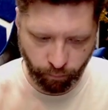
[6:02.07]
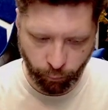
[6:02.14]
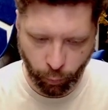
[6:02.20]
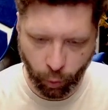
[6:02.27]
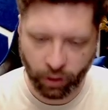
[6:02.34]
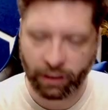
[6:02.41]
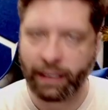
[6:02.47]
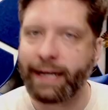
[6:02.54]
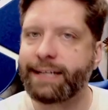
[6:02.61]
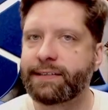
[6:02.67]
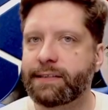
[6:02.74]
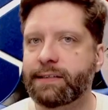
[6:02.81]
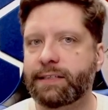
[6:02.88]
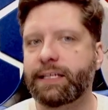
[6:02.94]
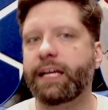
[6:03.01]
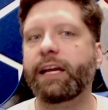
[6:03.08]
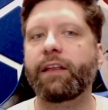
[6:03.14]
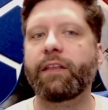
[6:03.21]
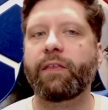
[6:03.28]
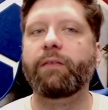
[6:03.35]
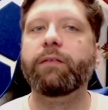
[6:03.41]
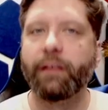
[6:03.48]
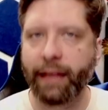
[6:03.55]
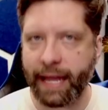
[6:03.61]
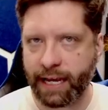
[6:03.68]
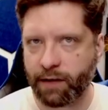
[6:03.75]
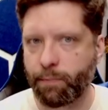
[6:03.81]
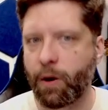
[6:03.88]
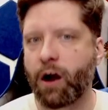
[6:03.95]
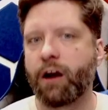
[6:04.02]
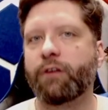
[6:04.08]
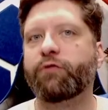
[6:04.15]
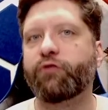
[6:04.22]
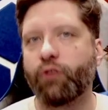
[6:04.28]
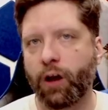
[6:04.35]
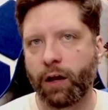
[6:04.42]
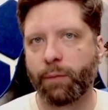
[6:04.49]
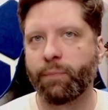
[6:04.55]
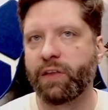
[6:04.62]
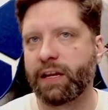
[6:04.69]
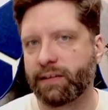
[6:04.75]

we're licensing Lankhmar from the